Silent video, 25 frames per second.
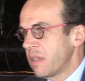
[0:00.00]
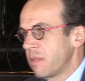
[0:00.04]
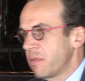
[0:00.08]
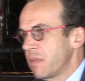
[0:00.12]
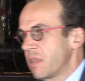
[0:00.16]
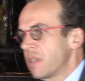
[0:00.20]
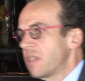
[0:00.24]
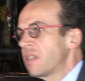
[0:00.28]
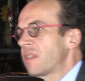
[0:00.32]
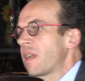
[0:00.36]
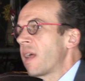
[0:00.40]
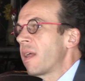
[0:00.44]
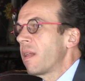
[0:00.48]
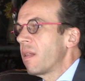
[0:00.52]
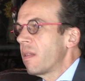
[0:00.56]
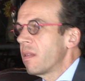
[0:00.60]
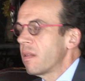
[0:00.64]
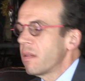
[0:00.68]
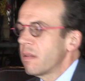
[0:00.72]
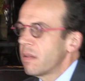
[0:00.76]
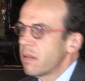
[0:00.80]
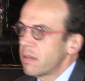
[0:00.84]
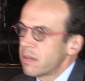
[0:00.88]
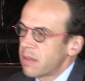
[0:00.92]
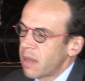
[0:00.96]
even a sale
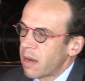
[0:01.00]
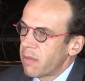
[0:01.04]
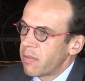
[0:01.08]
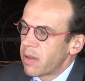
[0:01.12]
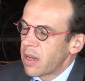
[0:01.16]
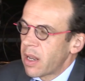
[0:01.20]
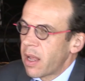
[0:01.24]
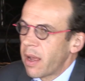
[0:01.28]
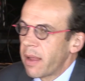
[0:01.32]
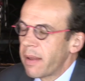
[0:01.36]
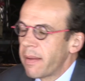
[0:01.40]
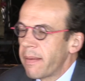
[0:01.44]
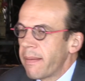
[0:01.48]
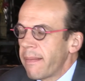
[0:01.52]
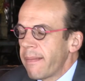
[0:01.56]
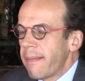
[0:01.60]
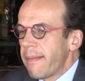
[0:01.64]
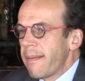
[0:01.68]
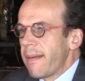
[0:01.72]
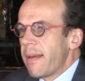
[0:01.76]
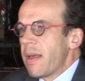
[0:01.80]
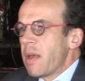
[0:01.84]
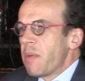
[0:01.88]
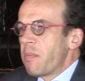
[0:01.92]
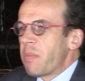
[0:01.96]
down the line.
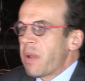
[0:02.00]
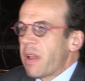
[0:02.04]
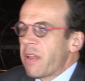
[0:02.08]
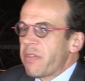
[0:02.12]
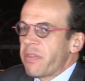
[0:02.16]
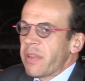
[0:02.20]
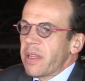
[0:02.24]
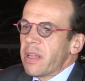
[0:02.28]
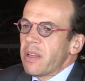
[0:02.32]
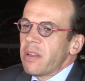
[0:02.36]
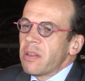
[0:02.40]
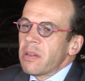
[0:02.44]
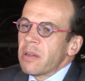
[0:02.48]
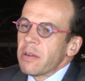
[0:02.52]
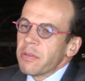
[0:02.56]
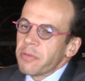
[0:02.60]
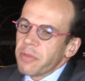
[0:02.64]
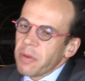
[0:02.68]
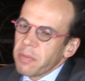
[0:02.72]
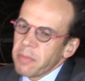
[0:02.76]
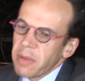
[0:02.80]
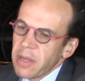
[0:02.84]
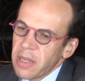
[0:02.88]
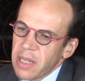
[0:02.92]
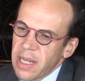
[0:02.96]
But I think
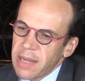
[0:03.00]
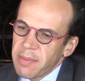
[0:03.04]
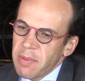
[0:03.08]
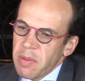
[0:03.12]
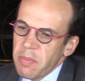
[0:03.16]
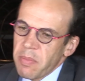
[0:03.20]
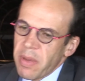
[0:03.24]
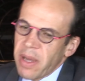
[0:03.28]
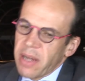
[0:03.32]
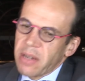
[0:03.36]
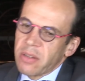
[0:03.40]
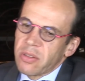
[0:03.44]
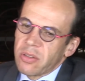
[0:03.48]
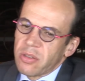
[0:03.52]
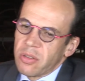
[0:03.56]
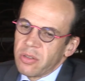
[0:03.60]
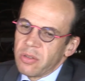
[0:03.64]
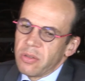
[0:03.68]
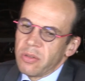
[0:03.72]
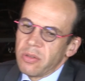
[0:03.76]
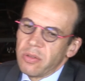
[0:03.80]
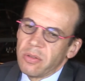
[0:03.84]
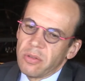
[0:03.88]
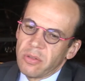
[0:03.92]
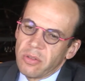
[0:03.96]
coming back
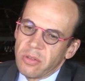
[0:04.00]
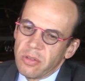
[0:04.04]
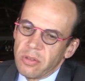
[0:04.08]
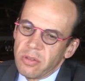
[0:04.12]
to